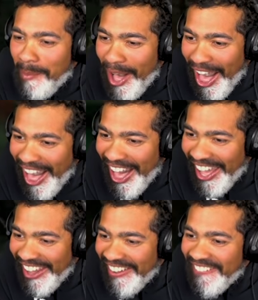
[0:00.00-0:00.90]

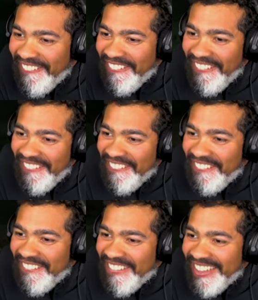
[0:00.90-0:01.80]
Bye-bye!
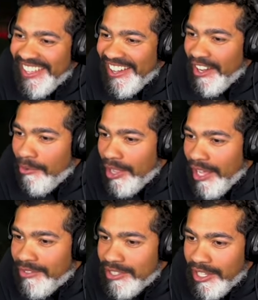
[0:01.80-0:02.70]
we
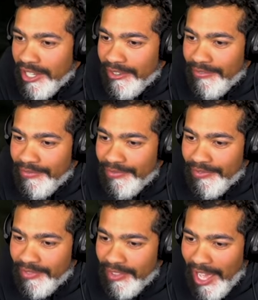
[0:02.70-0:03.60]
love to see it.
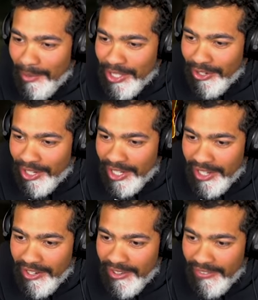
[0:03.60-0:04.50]
How we doing? I need
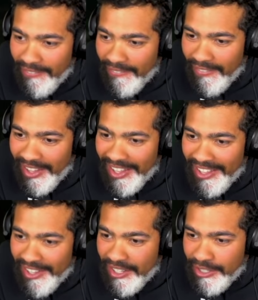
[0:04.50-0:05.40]
to know, were you the
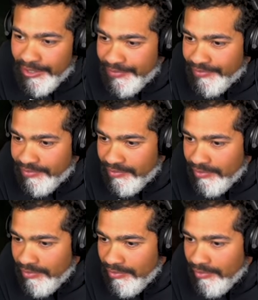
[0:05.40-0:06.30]
one that revived me in
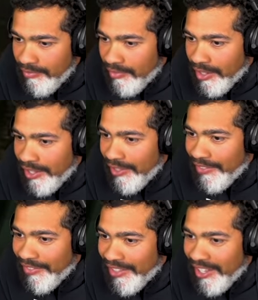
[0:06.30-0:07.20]
front of
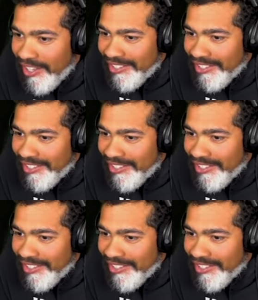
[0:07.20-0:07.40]
Dom?